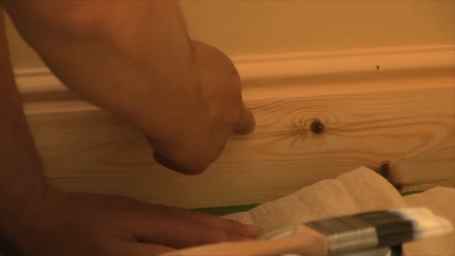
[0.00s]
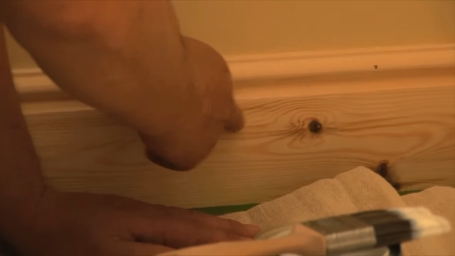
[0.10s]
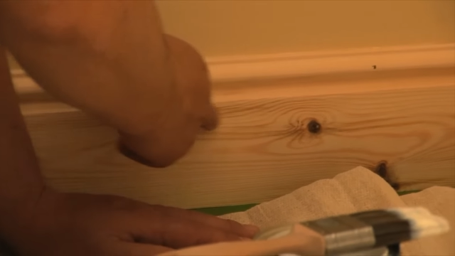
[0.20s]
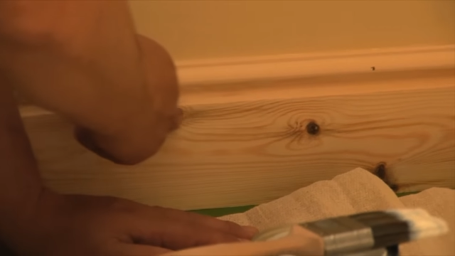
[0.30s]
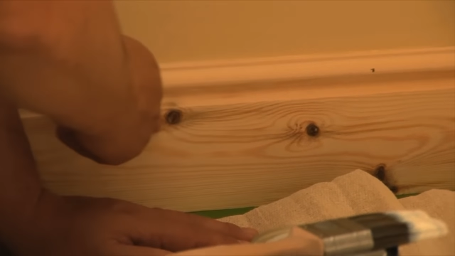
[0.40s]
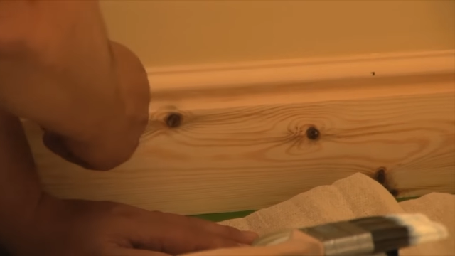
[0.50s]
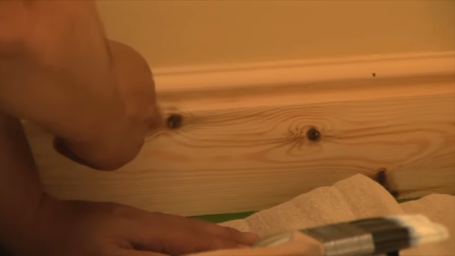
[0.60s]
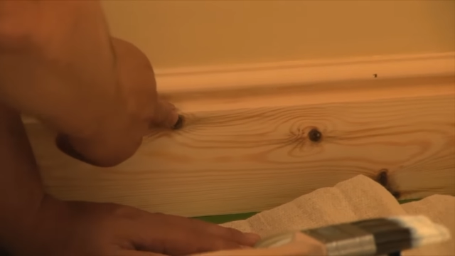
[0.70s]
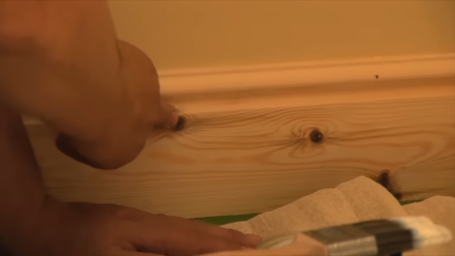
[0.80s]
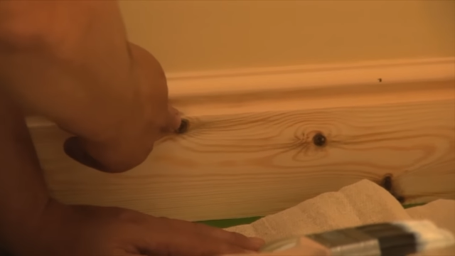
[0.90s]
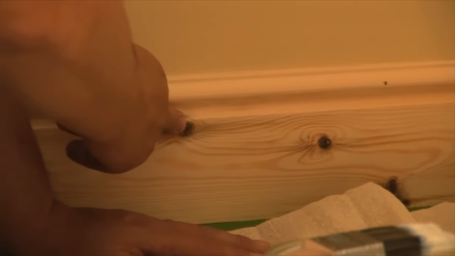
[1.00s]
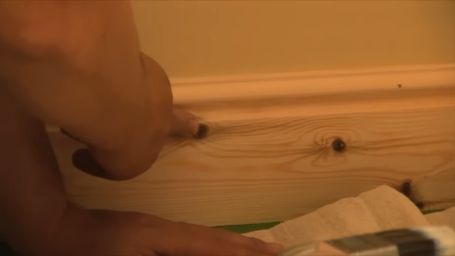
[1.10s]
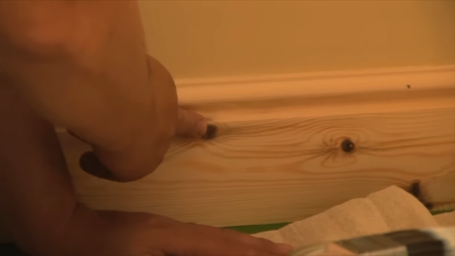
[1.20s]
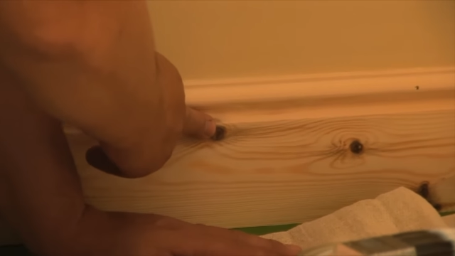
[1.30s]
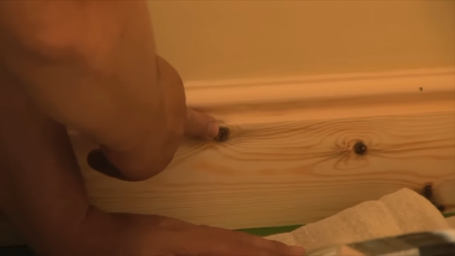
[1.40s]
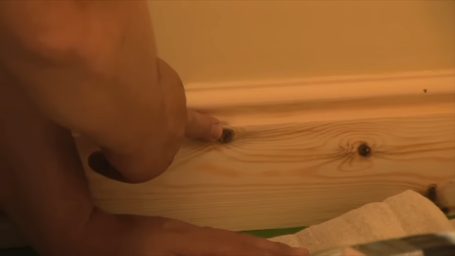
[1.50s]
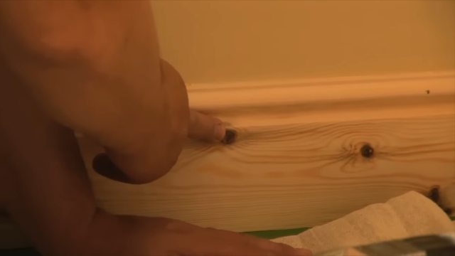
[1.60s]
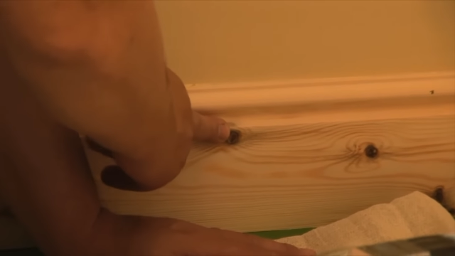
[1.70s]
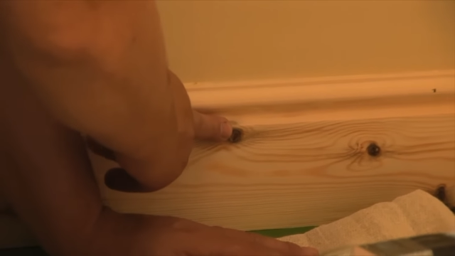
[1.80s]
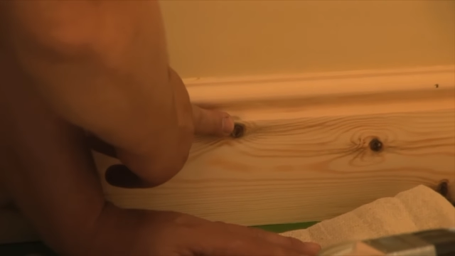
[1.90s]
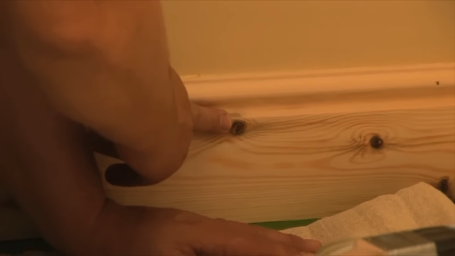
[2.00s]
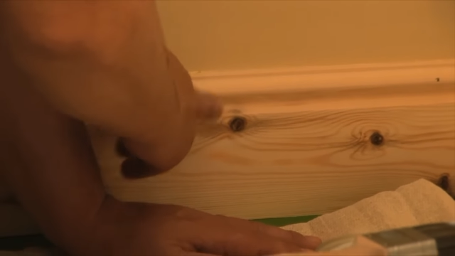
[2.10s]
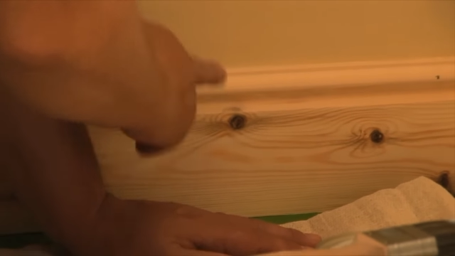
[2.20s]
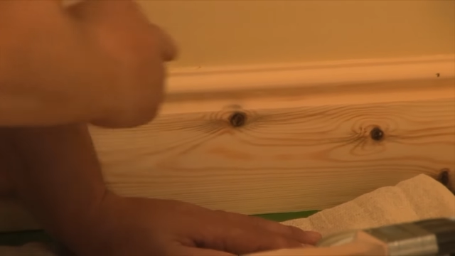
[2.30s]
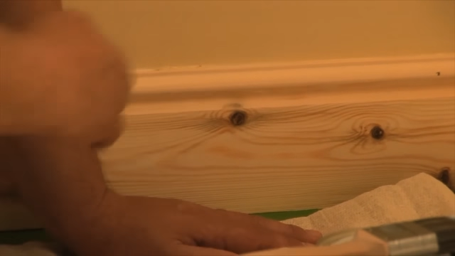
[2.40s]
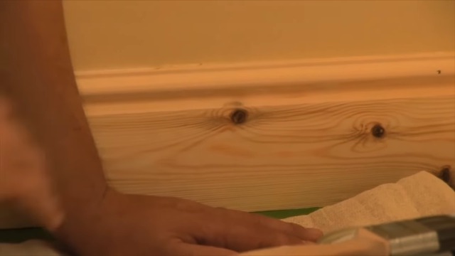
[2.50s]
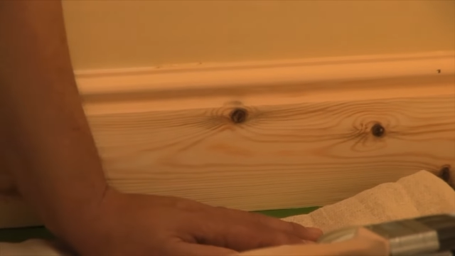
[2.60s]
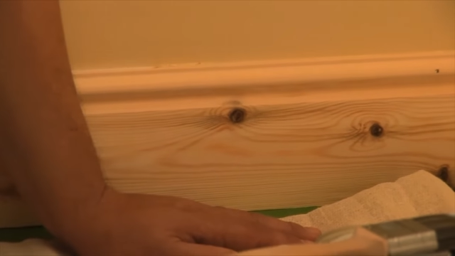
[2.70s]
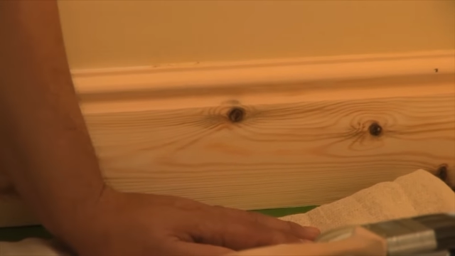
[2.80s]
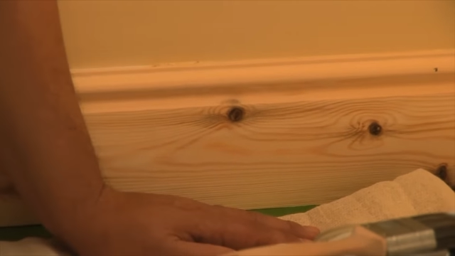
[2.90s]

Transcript: Nobody's mouth can be seen.